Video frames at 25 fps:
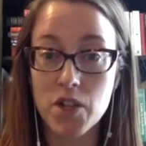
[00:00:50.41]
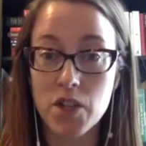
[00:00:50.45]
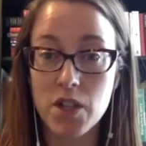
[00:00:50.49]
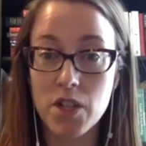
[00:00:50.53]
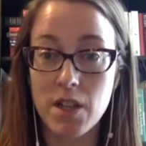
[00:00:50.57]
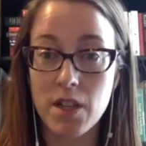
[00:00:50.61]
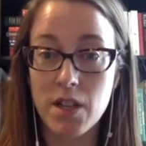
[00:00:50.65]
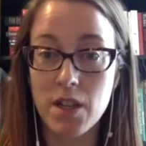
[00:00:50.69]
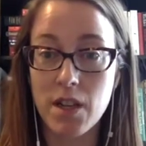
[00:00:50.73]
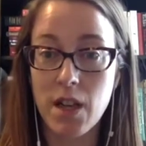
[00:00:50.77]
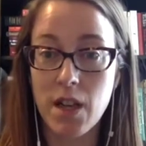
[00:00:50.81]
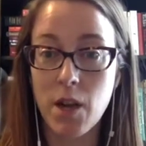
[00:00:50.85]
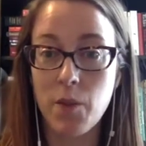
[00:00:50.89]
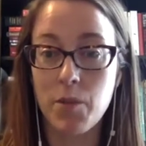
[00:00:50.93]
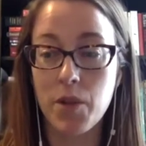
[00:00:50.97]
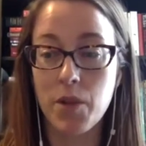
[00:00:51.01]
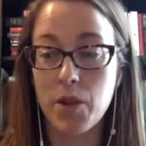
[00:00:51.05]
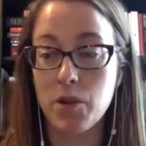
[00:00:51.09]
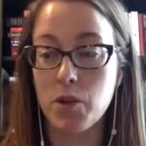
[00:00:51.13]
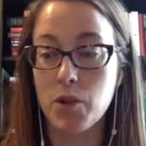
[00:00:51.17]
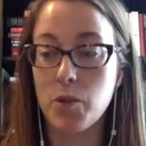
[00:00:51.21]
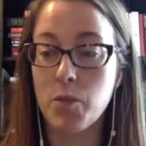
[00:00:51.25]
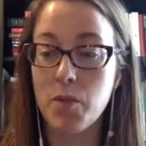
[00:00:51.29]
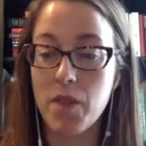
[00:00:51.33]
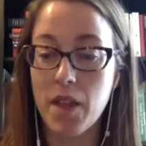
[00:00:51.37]
and help
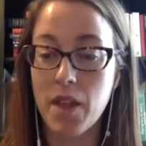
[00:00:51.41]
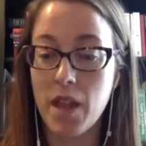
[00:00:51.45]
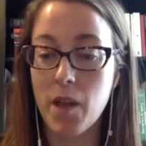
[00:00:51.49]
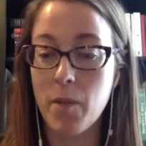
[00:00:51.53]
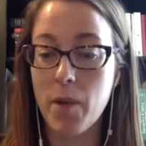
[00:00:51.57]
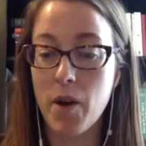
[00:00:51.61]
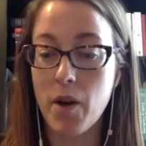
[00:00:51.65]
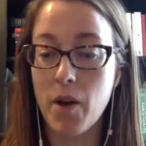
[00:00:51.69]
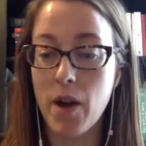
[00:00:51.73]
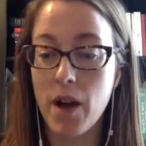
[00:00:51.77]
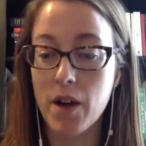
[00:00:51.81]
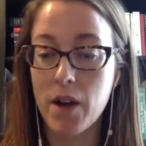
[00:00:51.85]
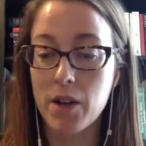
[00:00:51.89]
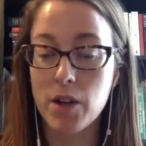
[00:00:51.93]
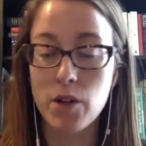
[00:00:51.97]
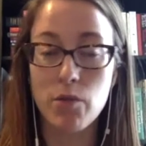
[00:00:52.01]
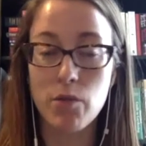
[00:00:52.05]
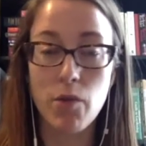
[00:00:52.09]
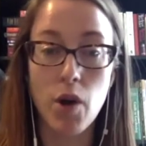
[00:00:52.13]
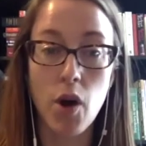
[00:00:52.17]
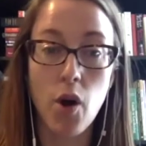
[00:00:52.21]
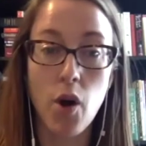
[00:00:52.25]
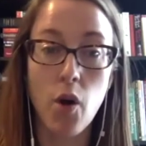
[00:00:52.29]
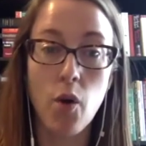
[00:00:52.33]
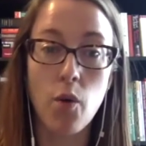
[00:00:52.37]
the group think about how to
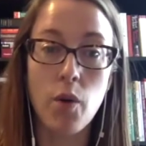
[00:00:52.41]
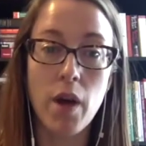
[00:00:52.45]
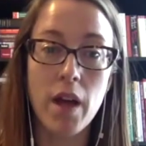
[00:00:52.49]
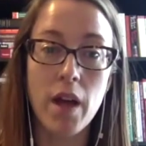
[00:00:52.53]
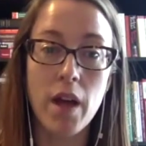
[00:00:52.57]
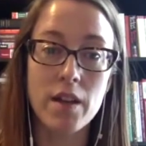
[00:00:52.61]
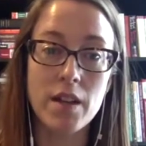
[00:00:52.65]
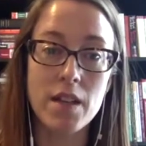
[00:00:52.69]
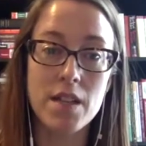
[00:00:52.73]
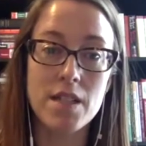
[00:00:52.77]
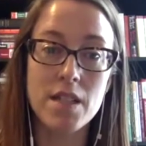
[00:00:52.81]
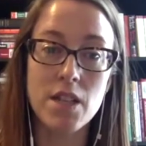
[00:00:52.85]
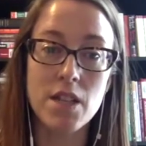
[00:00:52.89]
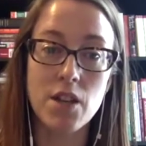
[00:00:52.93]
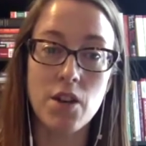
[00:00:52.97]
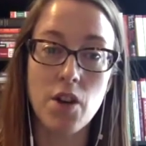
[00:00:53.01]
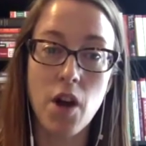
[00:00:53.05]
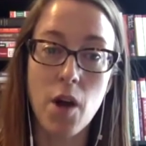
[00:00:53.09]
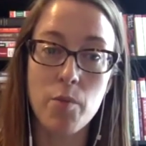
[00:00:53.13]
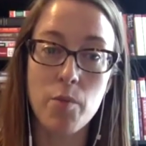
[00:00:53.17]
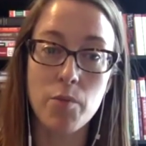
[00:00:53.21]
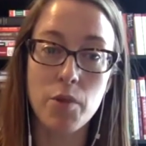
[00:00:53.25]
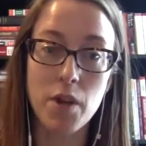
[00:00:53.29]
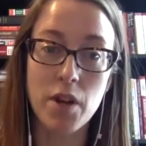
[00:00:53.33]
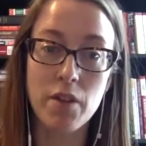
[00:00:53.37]
grow and continue to
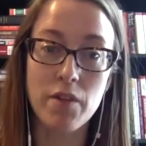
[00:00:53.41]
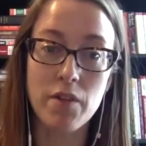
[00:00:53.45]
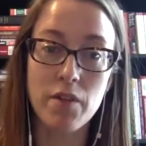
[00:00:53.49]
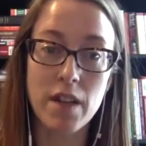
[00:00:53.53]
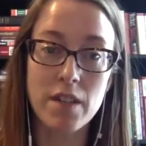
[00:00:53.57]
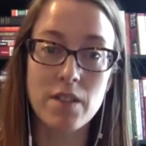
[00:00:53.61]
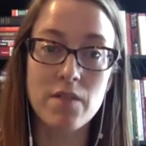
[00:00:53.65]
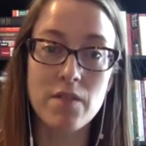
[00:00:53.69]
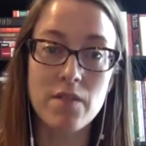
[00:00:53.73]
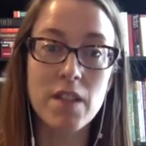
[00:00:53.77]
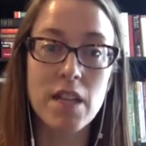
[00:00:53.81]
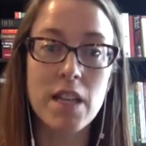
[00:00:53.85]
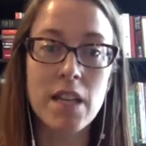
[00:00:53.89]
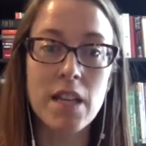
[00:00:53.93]
operate effectively,